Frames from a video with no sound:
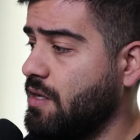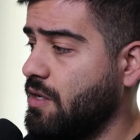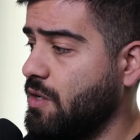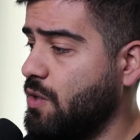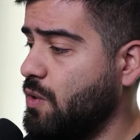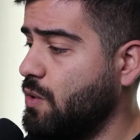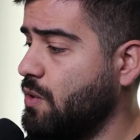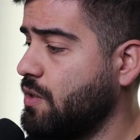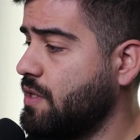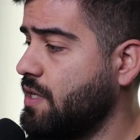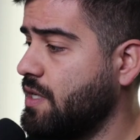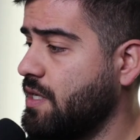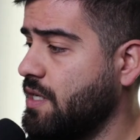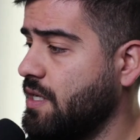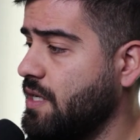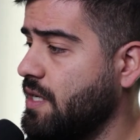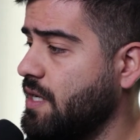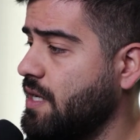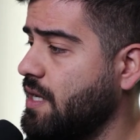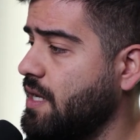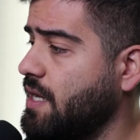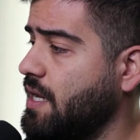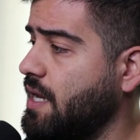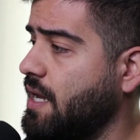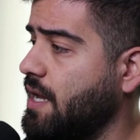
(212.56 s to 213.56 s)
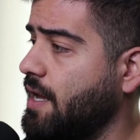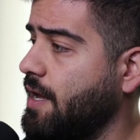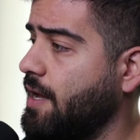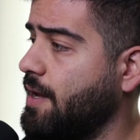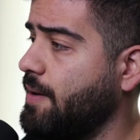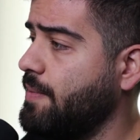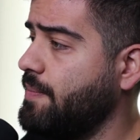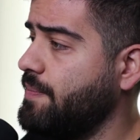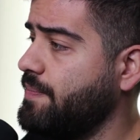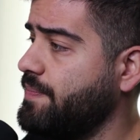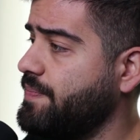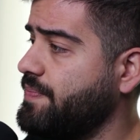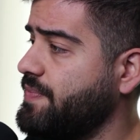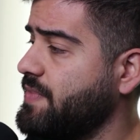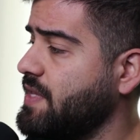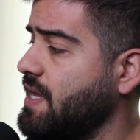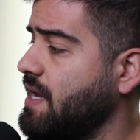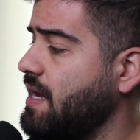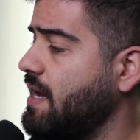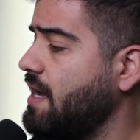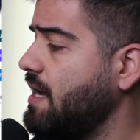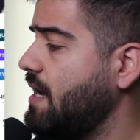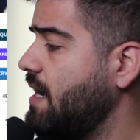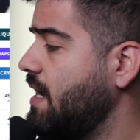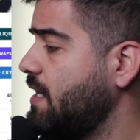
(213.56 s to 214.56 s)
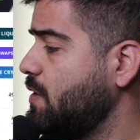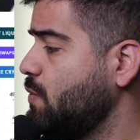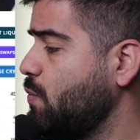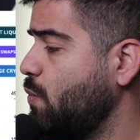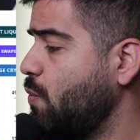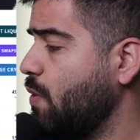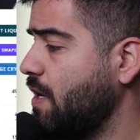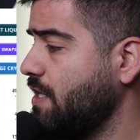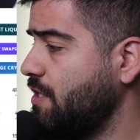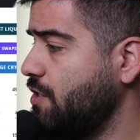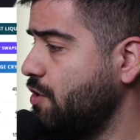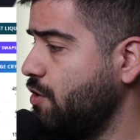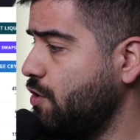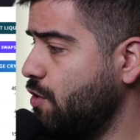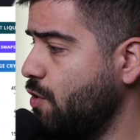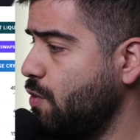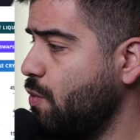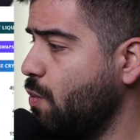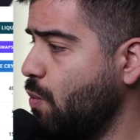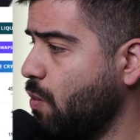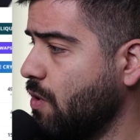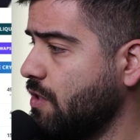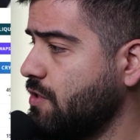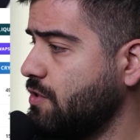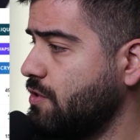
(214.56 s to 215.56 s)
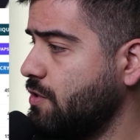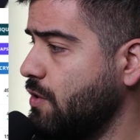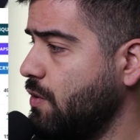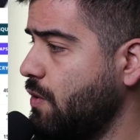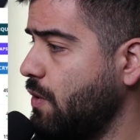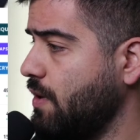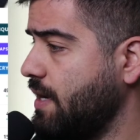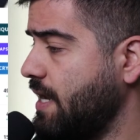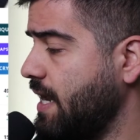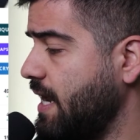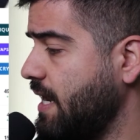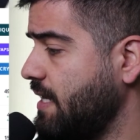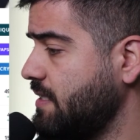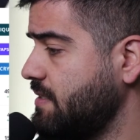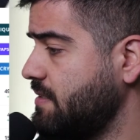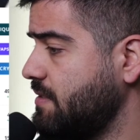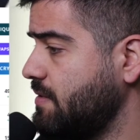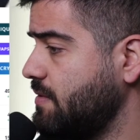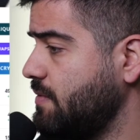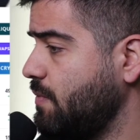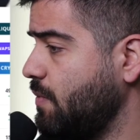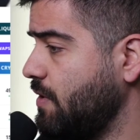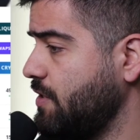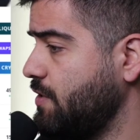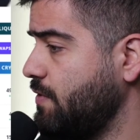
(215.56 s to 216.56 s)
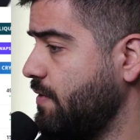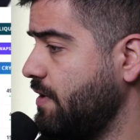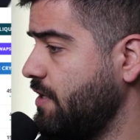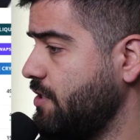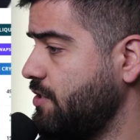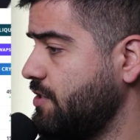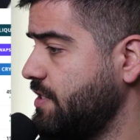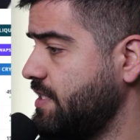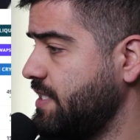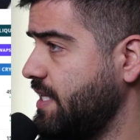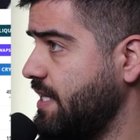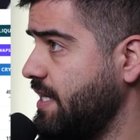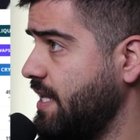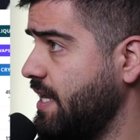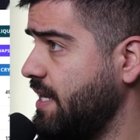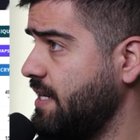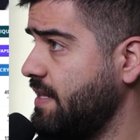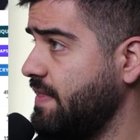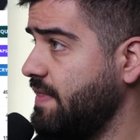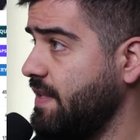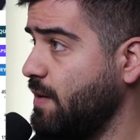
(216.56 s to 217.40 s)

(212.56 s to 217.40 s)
look at what you want to look at, what you're interested in.